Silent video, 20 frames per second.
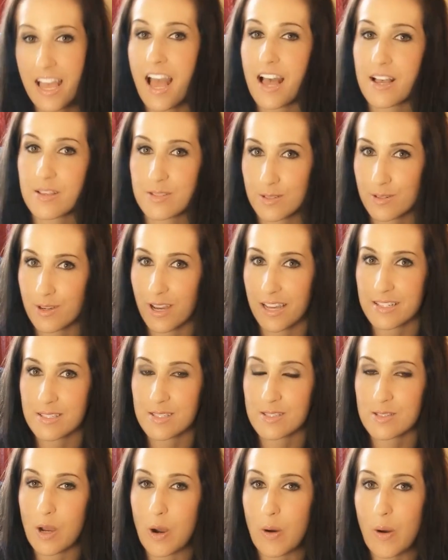As you
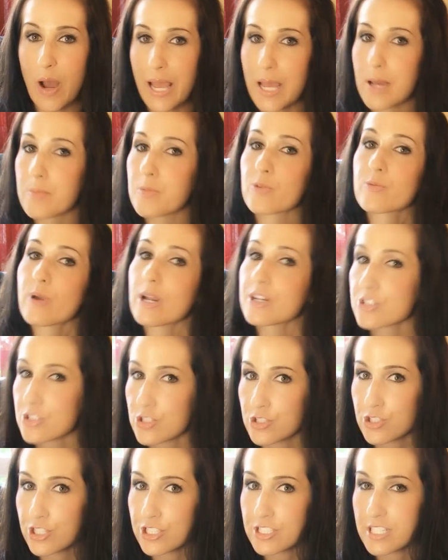guys know, I am a
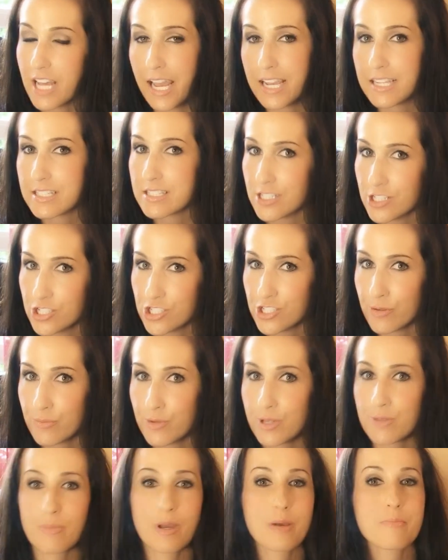registered dietitian
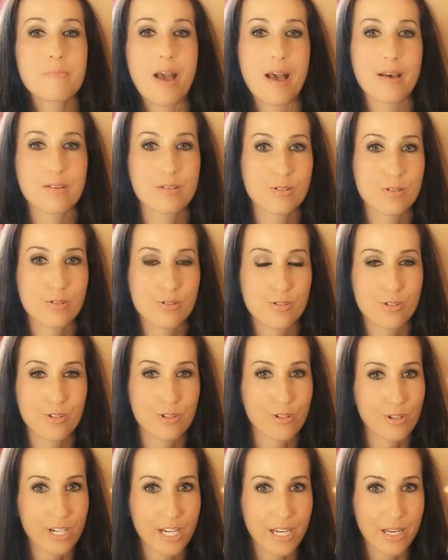with my master's
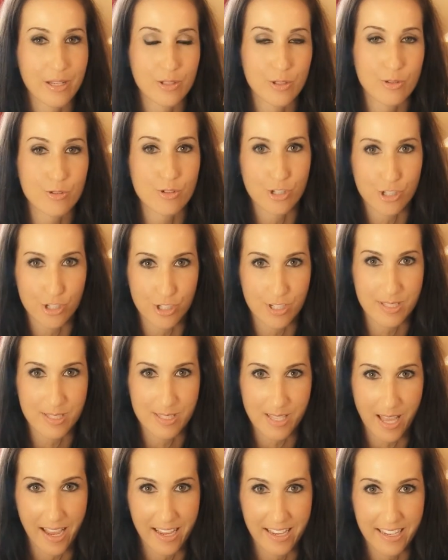degree in nutrition
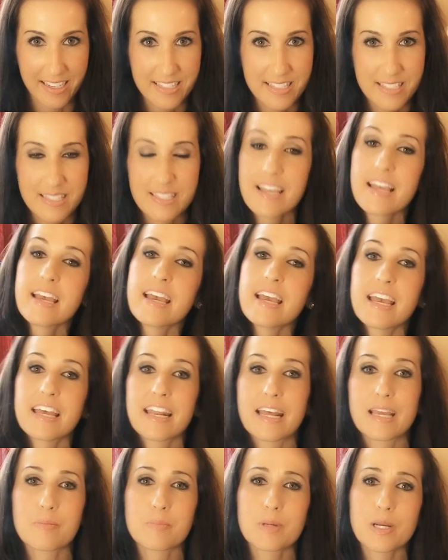science,
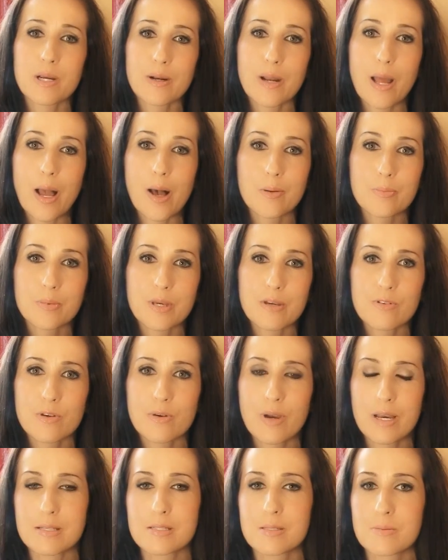and I am here to help give you
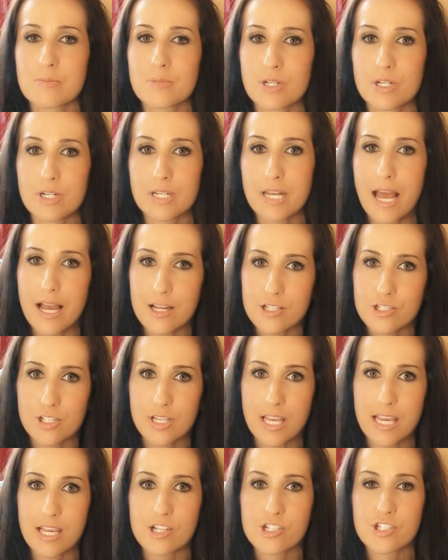guys some good
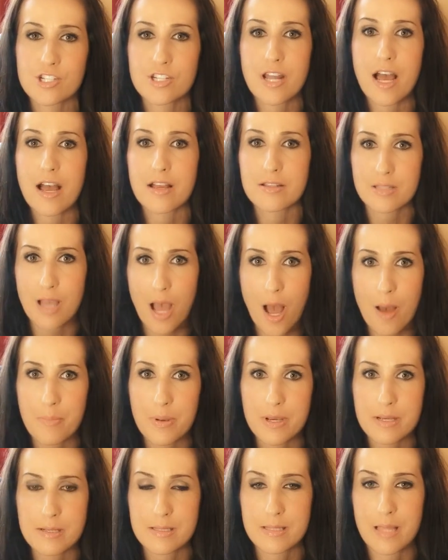education on
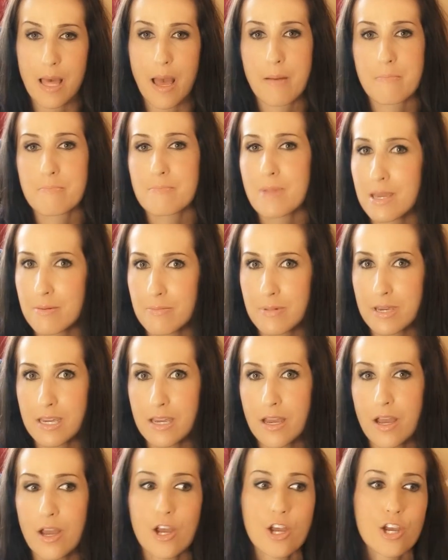topics that
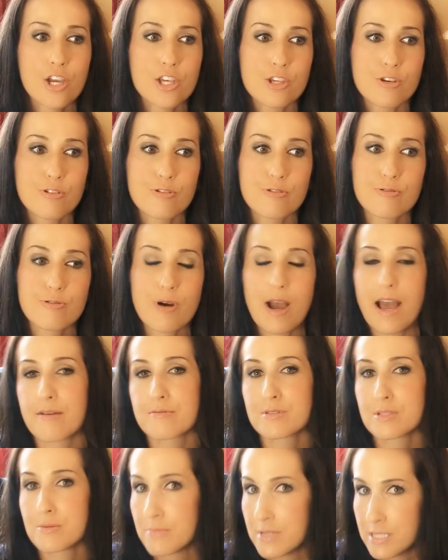maybe you
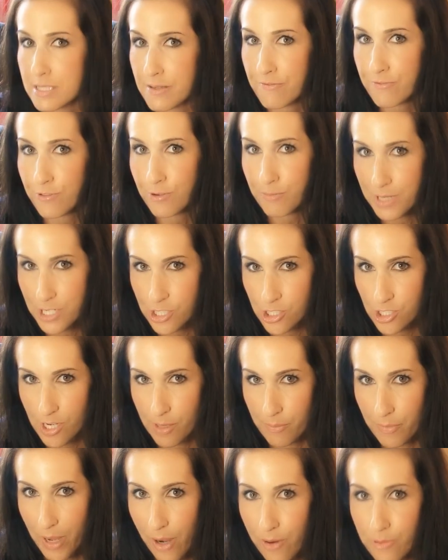have some misinformation
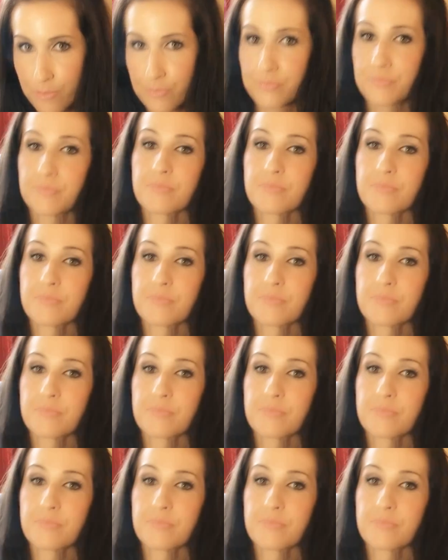about.